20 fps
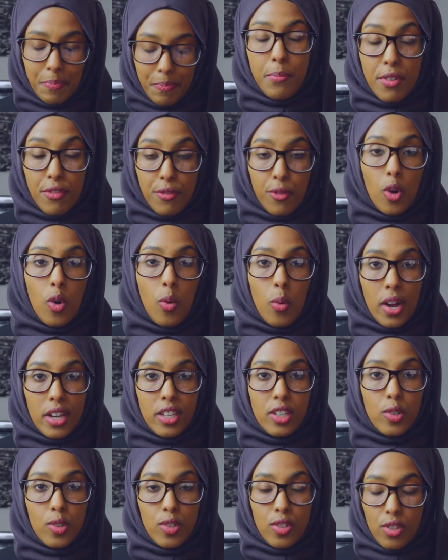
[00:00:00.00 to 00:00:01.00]
Before, what I
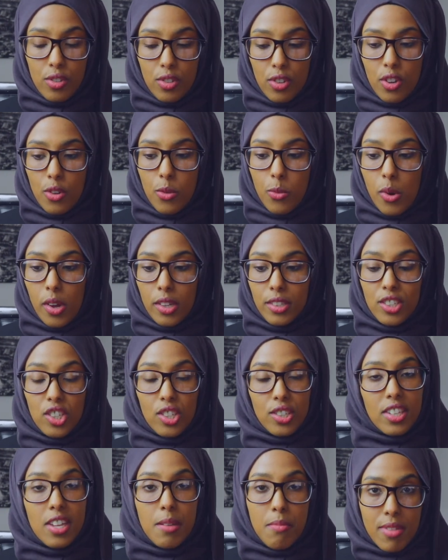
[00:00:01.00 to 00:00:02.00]
used to do was
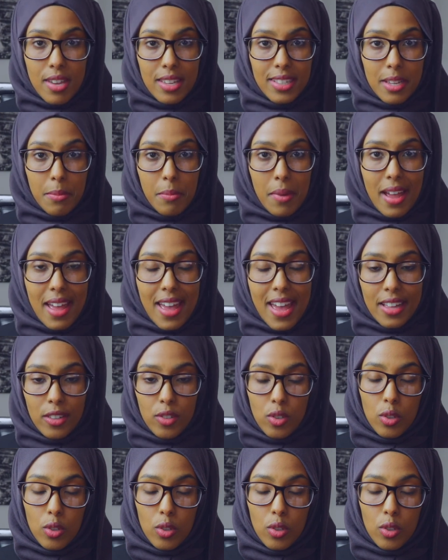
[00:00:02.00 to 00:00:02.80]
just keep things in my head.